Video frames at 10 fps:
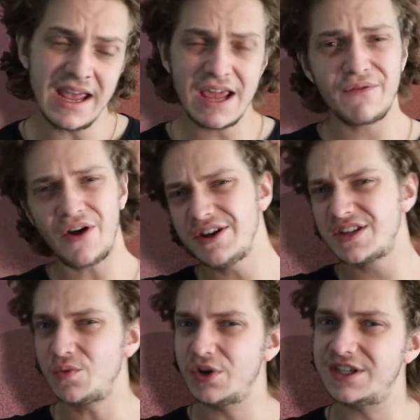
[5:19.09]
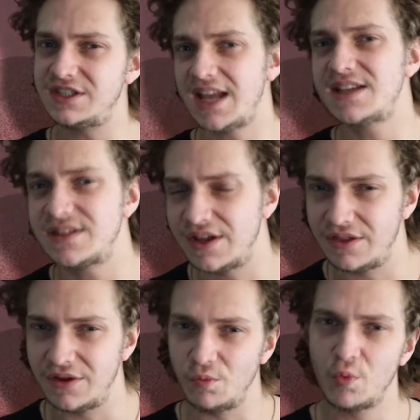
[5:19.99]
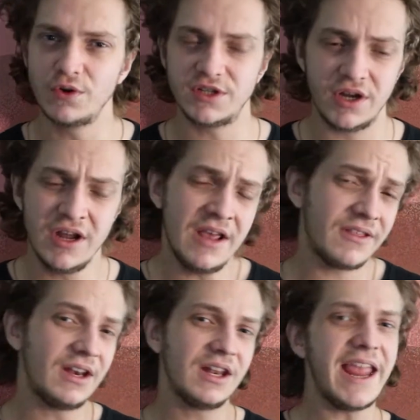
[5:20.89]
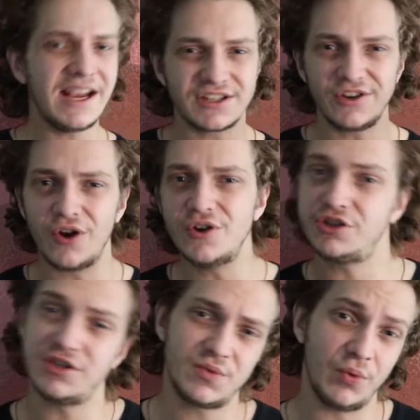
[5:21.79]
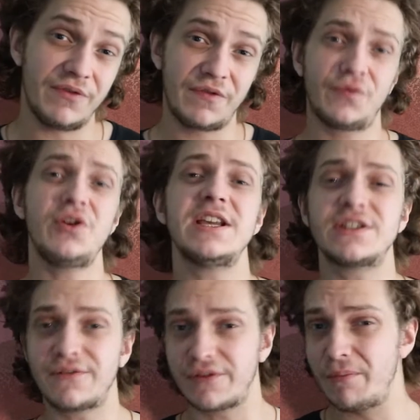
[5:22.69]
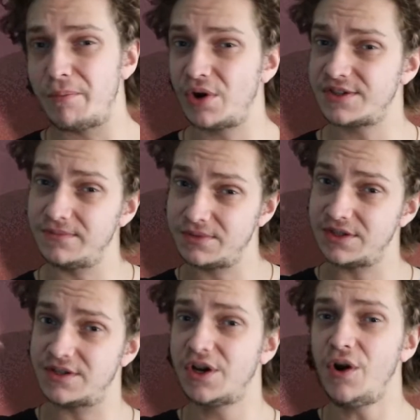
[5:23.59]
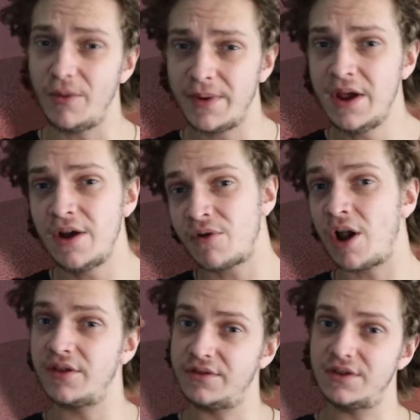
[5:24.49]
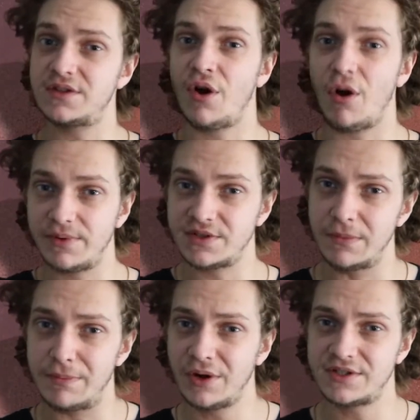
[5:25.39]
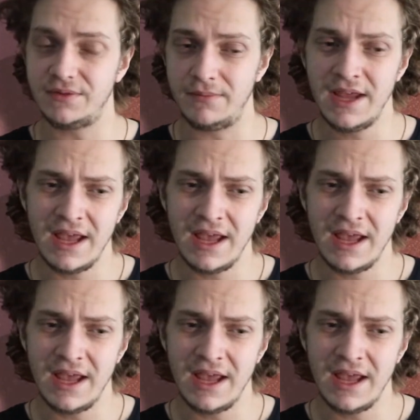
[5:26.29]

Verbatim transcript: If ice were denser than water, then lakes and oceans would freeze from bottom to top rather than top to bottom